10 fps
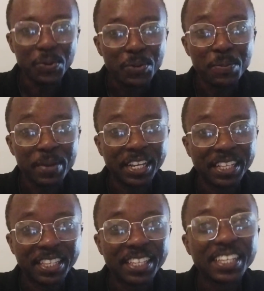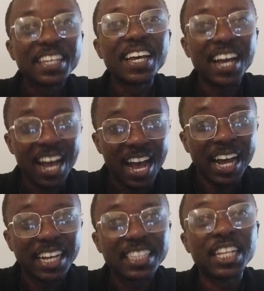women are
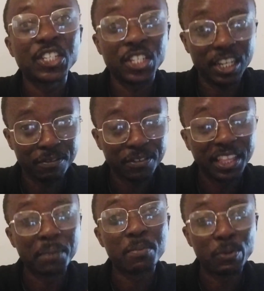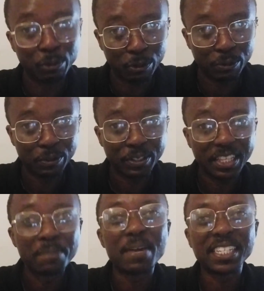the chef, the boss,
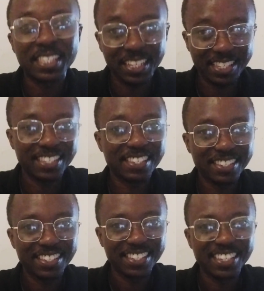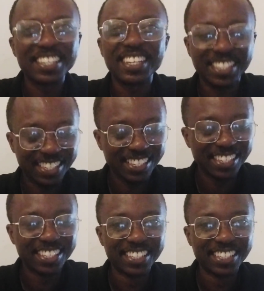the masters. Yes.